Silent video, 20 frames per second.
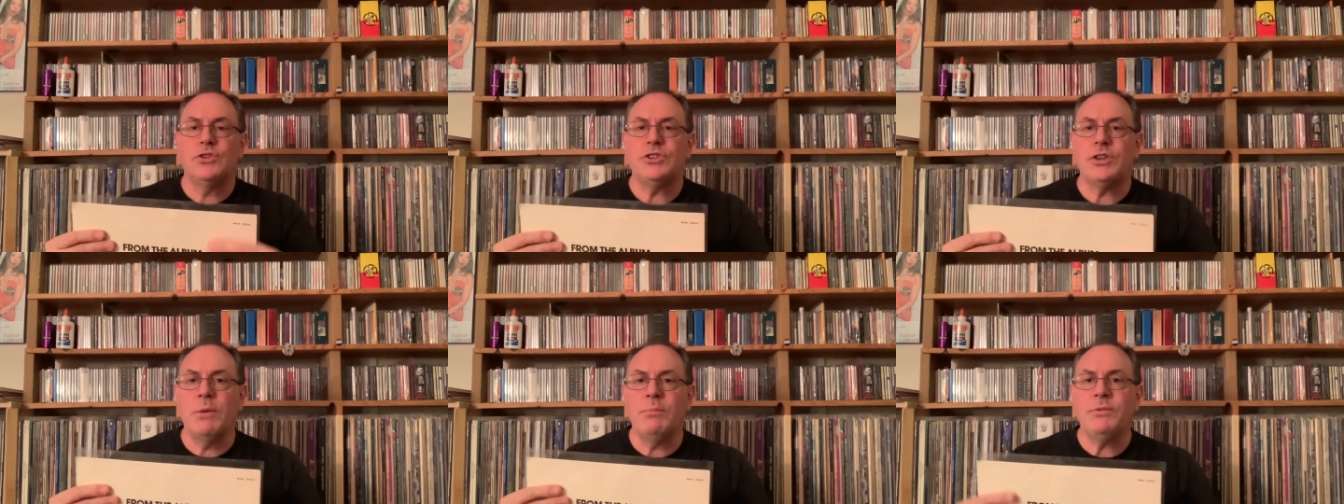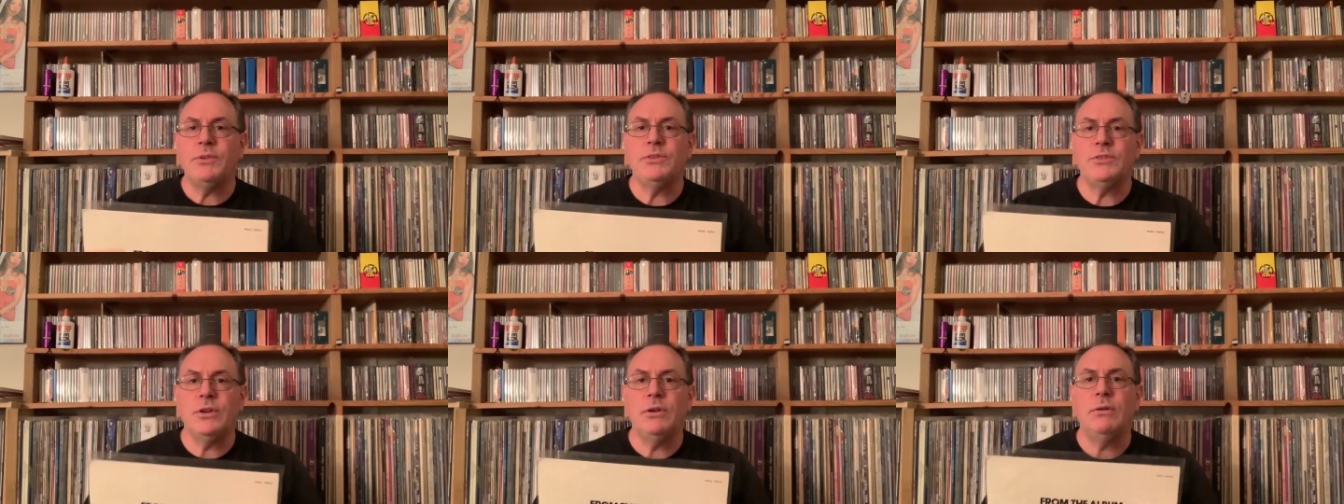
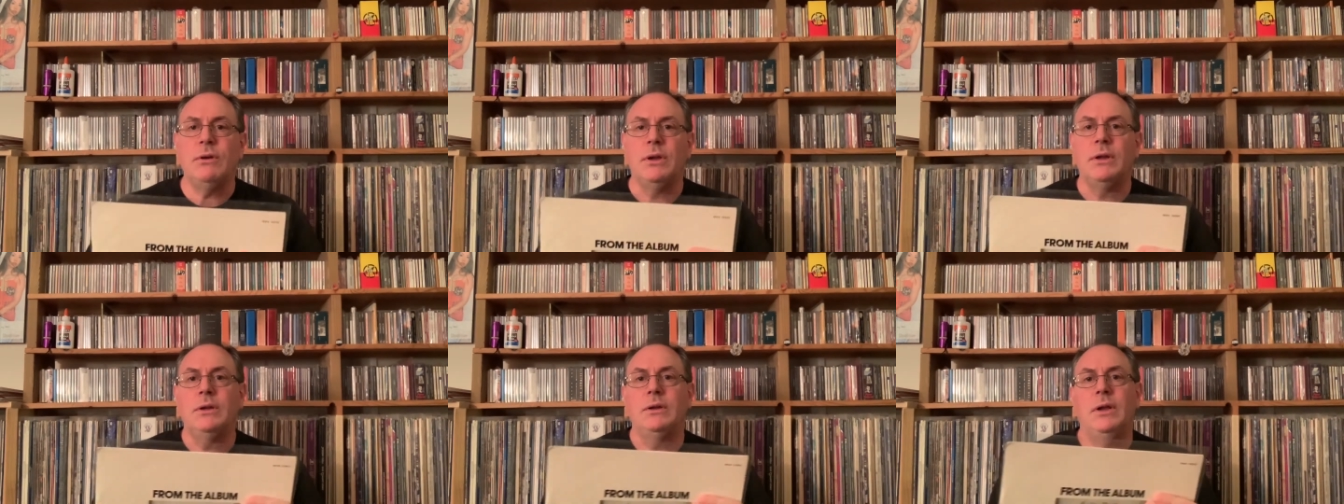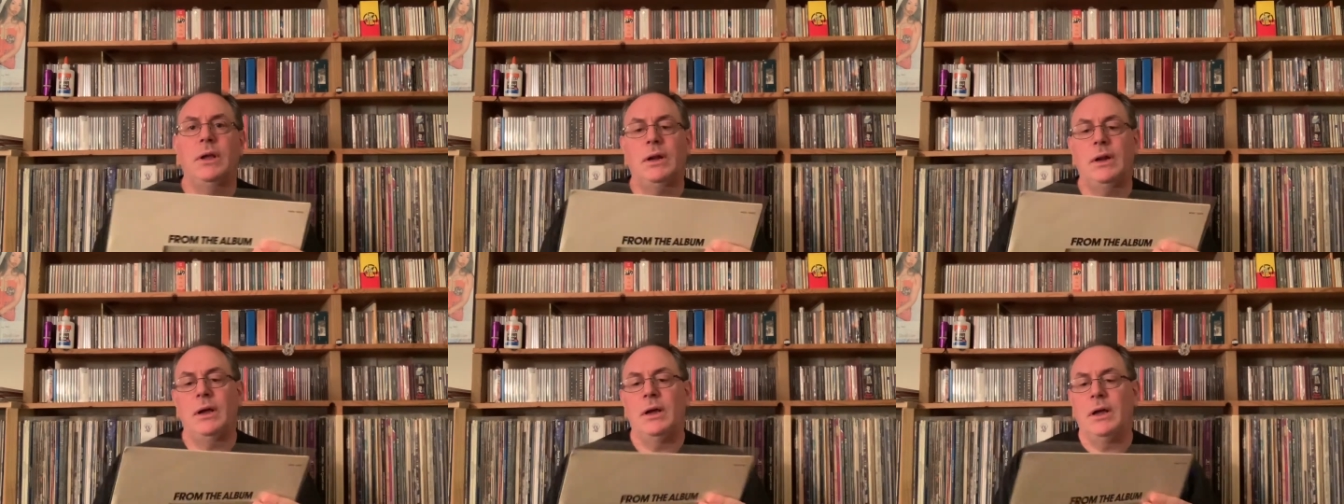something to it."
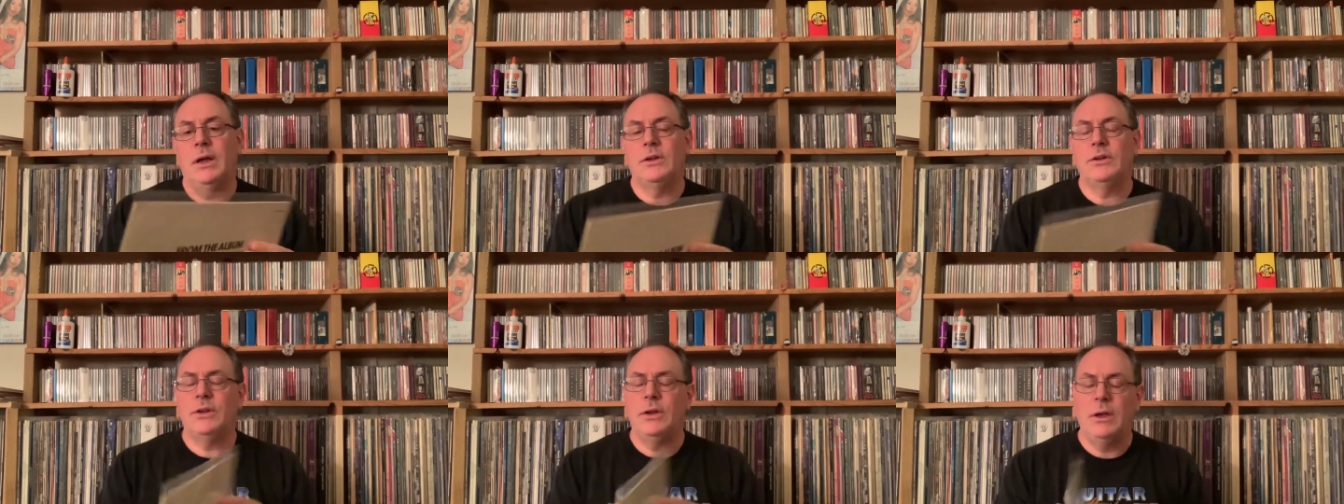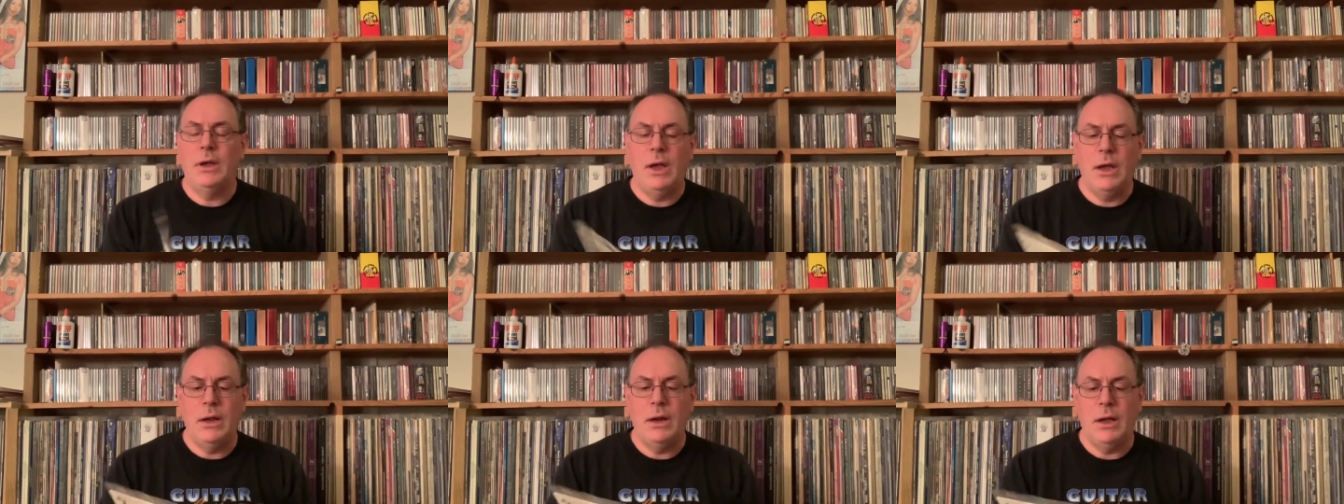And
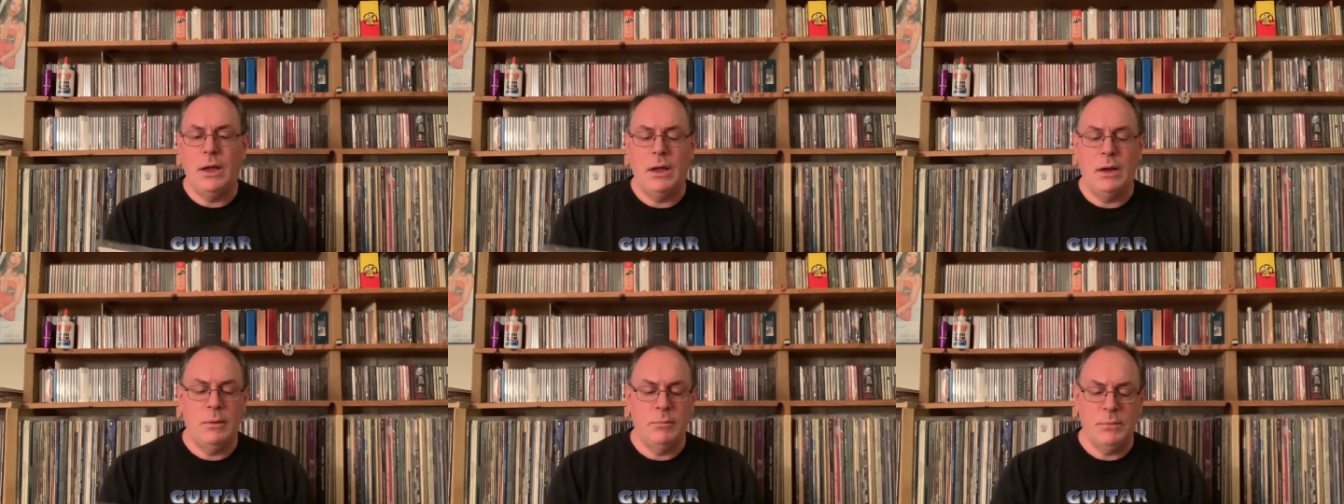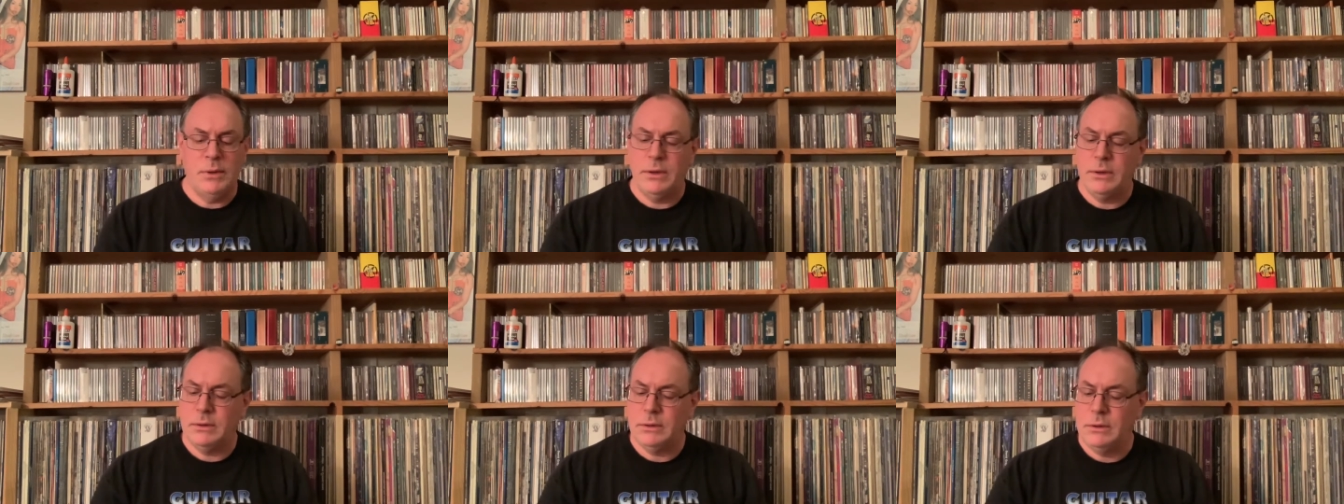I'm
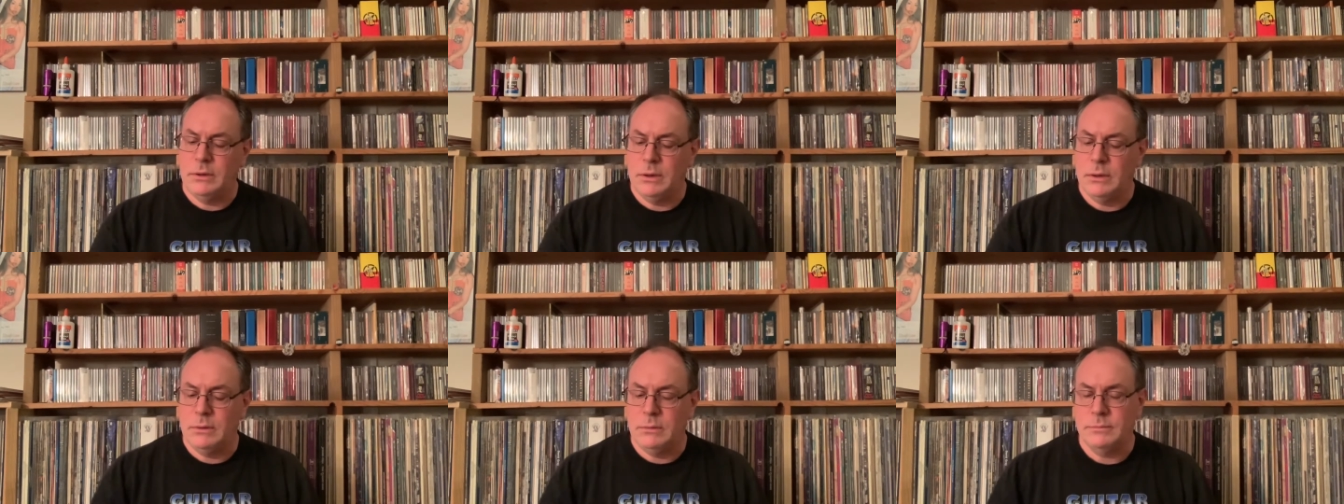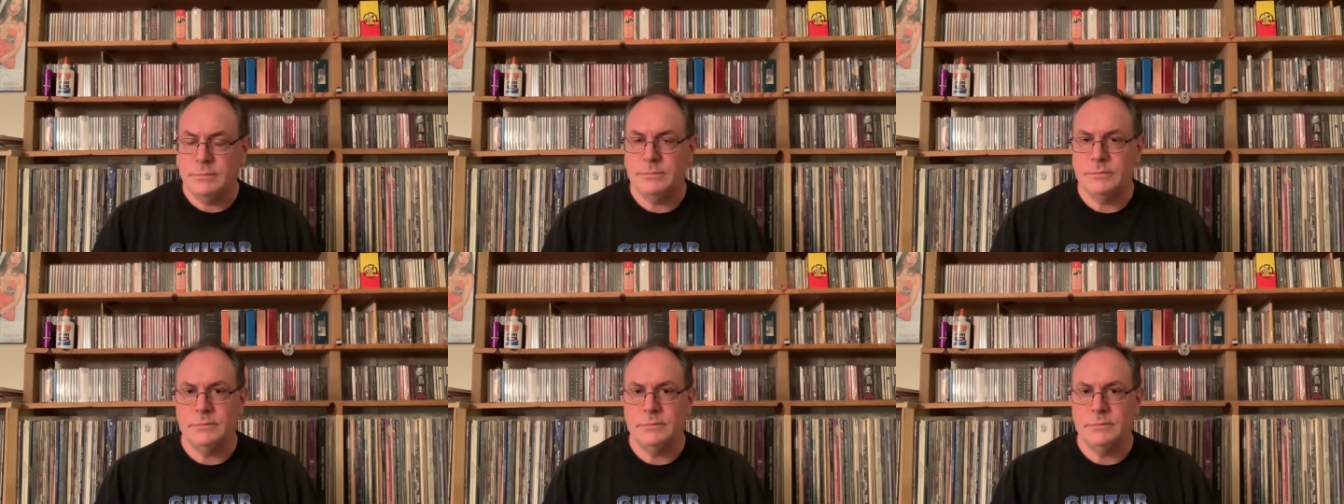like, you know,